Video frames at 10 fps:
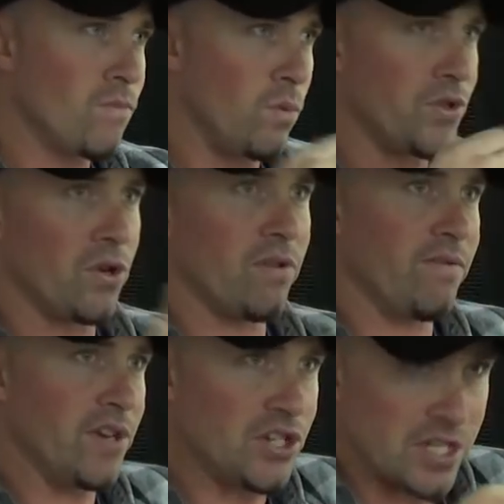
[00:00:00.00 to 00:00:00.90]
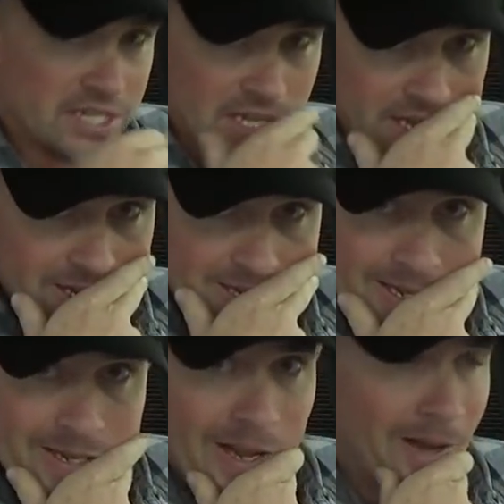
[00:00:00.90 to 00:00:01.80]
with her visions and things
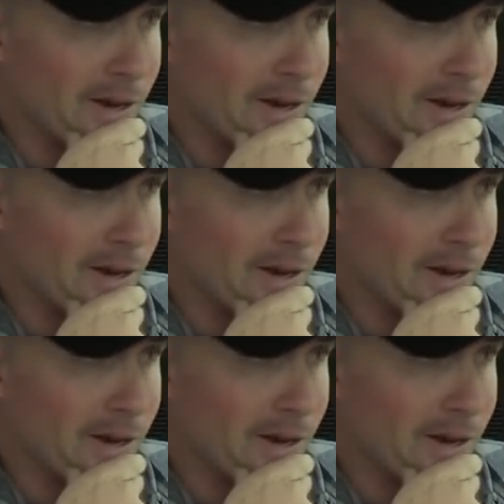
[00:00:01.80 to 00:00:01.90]
like that.